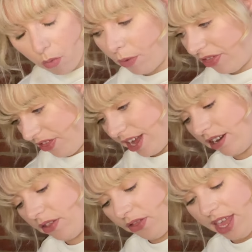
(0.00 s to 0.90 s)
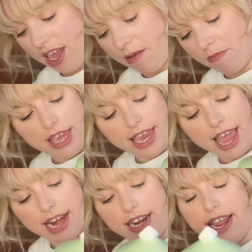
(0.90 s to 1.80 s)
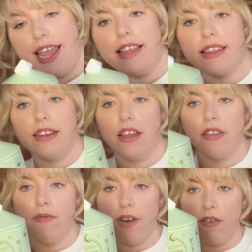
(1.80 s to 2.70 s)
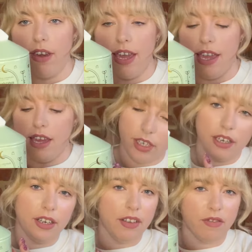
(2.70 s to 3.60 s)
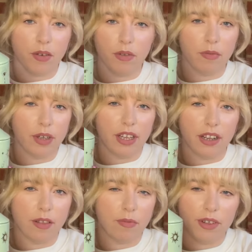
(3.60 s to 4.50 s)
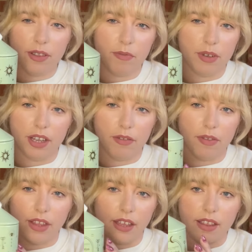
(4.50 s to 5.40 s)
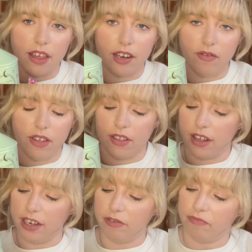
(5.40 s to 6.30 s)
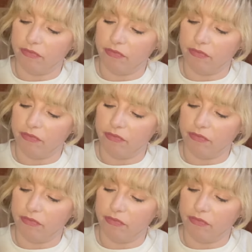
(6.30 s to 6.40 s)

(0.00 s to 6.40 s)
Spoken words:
with that theme, again, it's another very, I don't even know what the word is. What is the word for this kind of design?